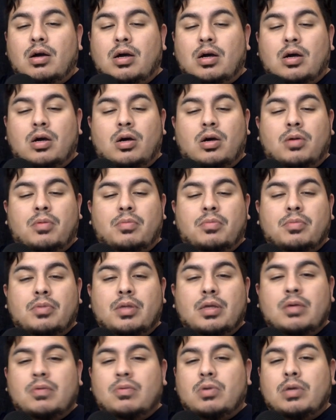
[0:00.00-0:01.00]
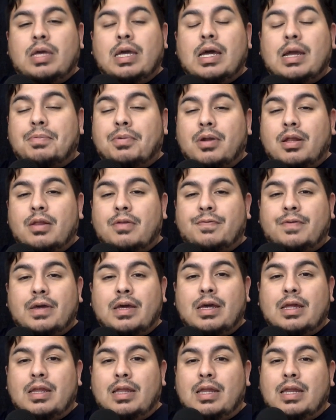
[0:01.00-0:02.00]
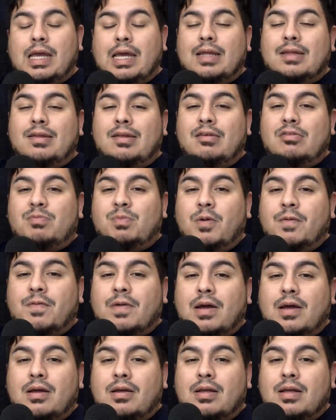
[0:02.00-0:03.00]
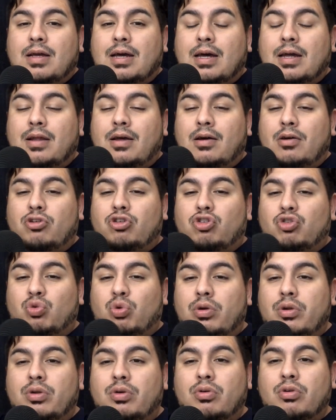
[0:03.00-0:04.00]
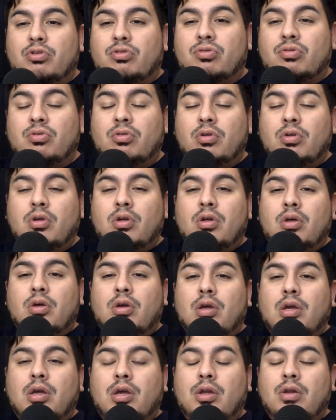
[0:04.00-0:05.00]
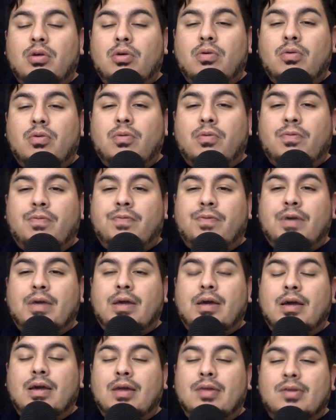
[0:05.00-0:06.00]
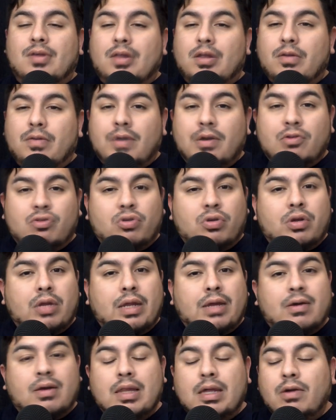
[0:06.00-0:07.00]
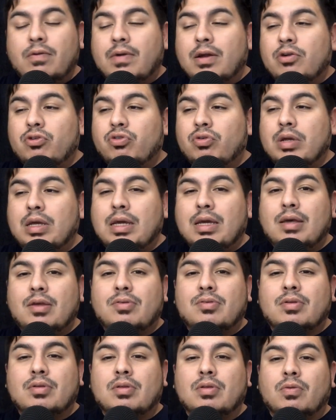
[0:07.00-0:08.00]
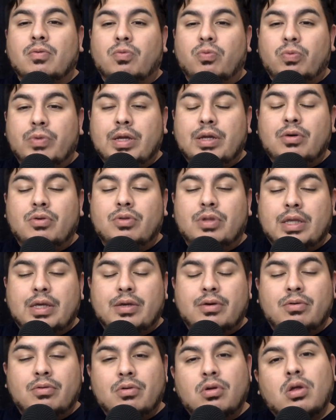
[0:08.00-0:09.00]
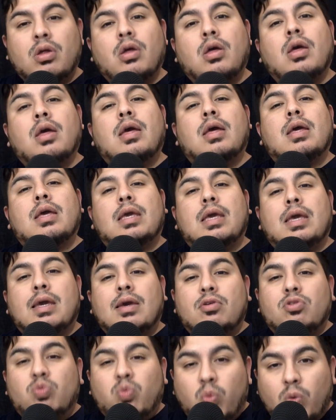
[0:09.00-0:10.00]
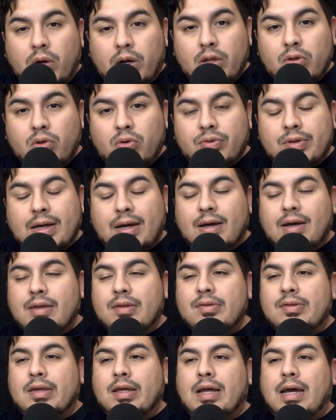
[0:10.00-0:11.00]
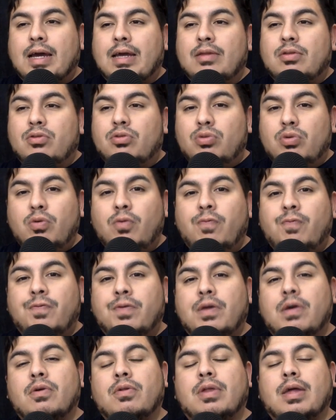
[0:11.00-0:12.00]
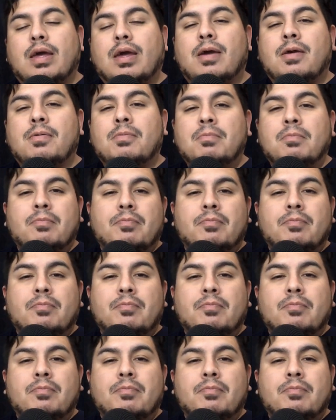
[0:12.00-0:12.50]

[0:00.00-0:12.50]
He had to pull out of the fight, and then Anthony Smith got a short notice, you know, fight against Khalil Rountree. And Khalil Rountree is the real deal. He is one of those guys that I do feel that,